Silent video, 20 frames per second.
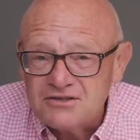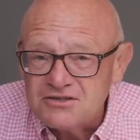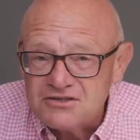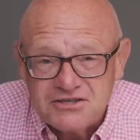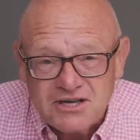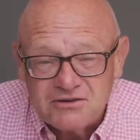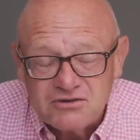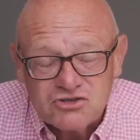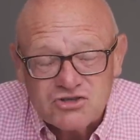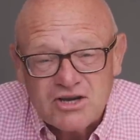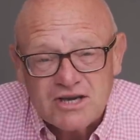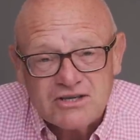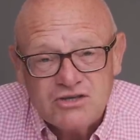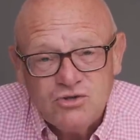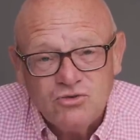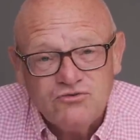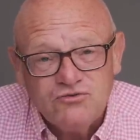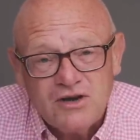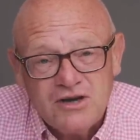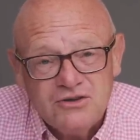don't check
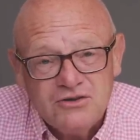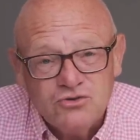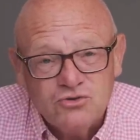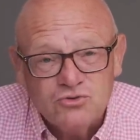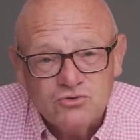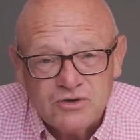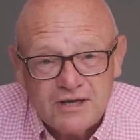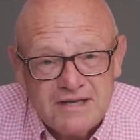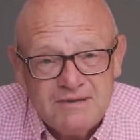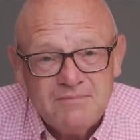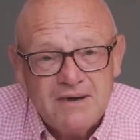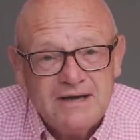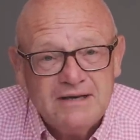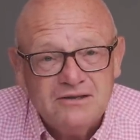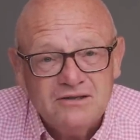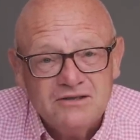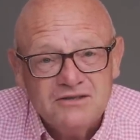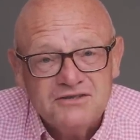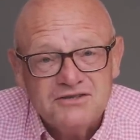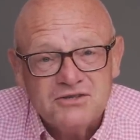your phone or
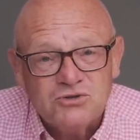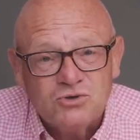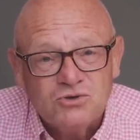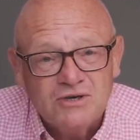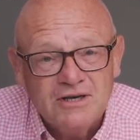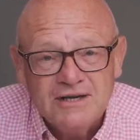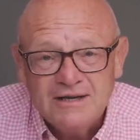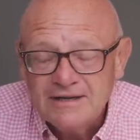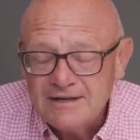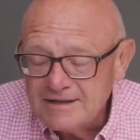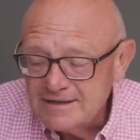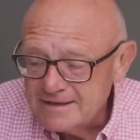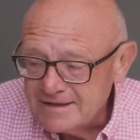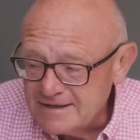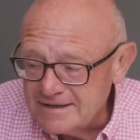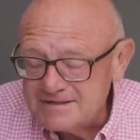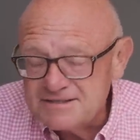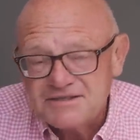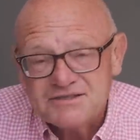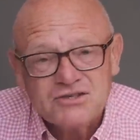emails or
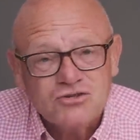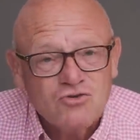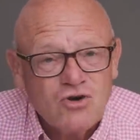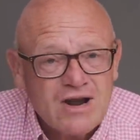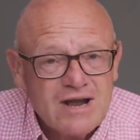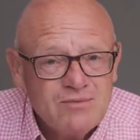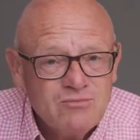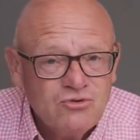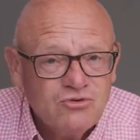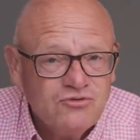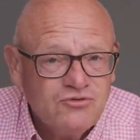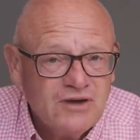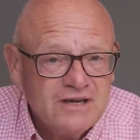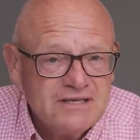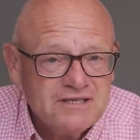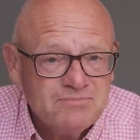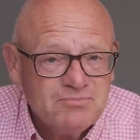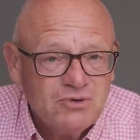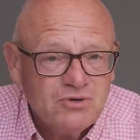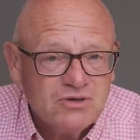Instagram or
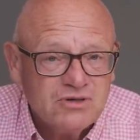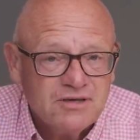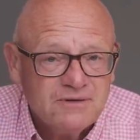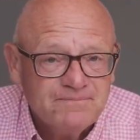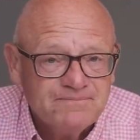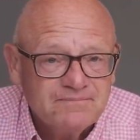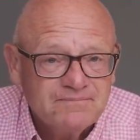Facebook?